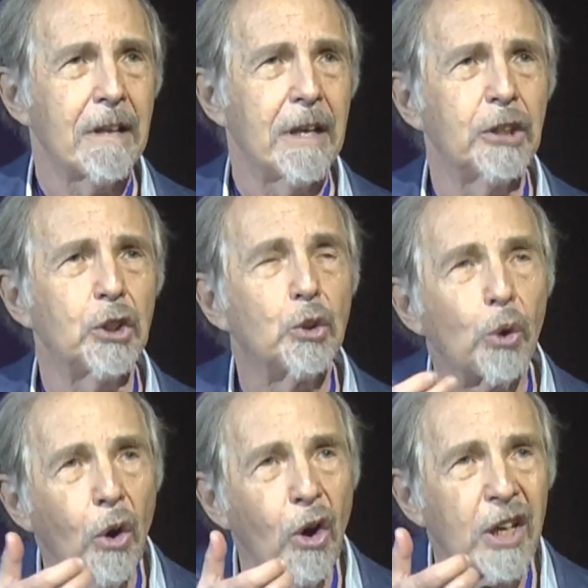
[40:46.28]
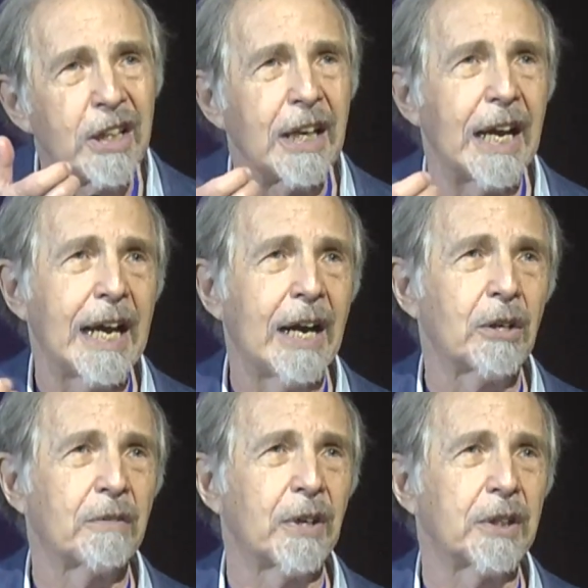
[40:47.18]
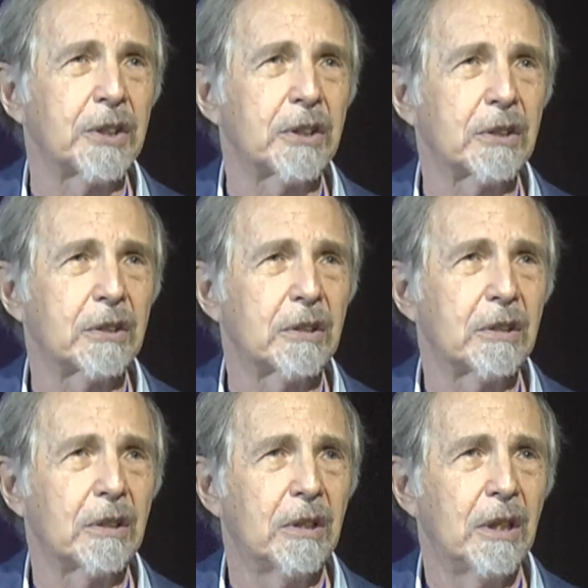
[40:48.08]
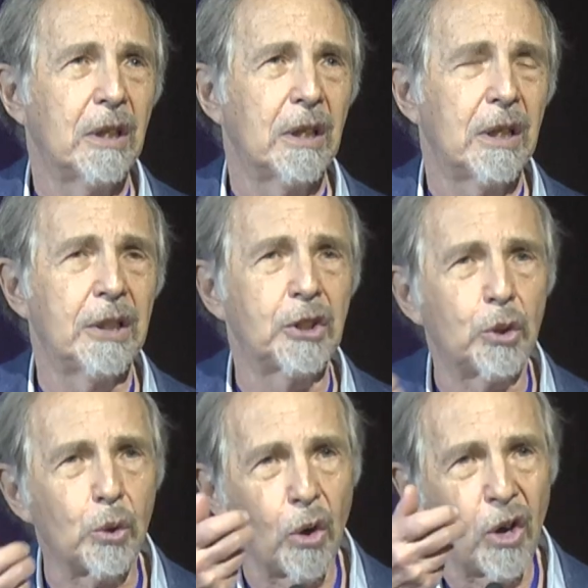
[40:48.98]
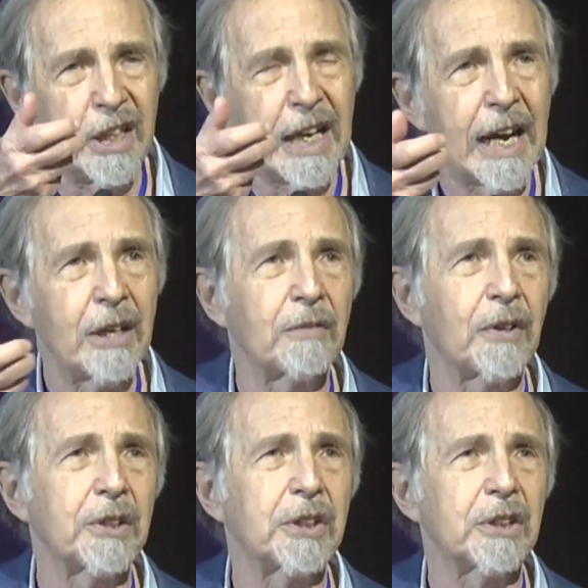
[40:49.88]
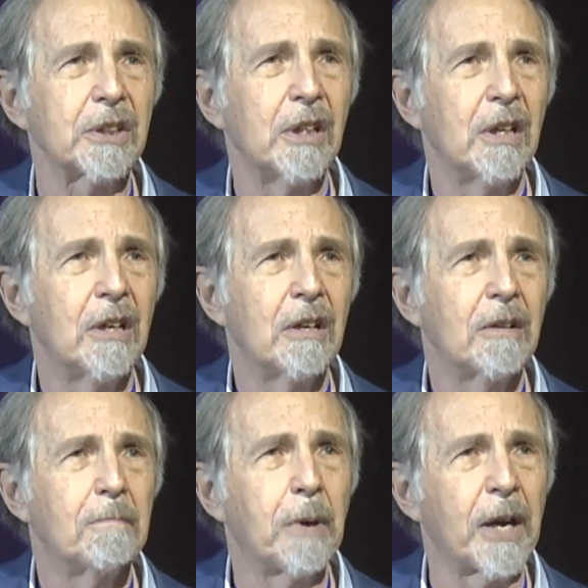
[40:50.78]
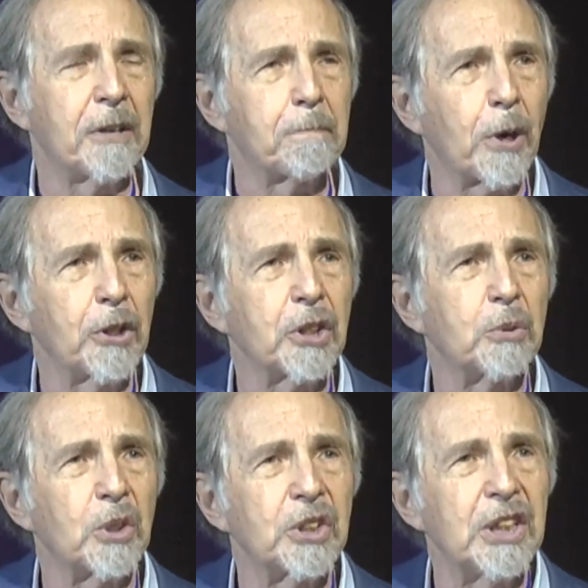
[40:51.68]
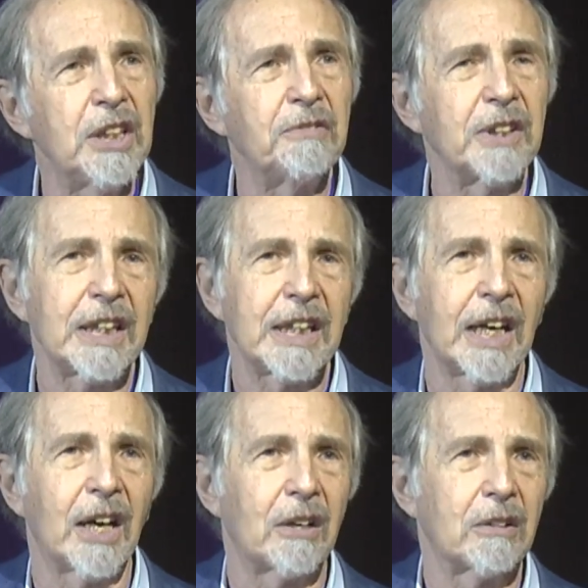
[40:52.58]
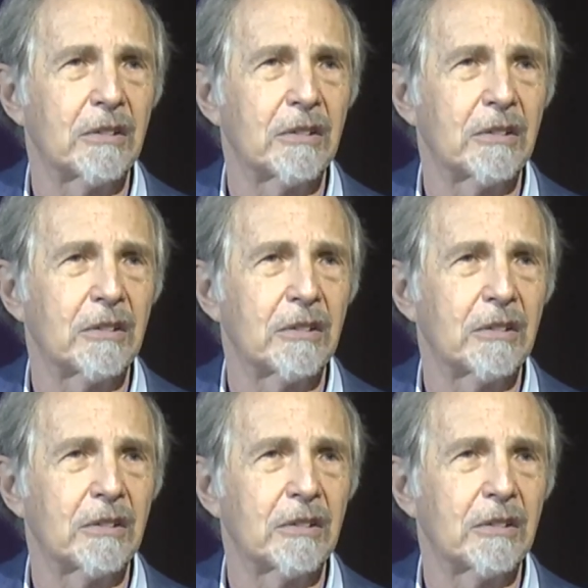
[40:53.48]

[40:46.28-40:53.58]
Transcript: It's drawn out of us. It's drawn out of us by the person receiving care.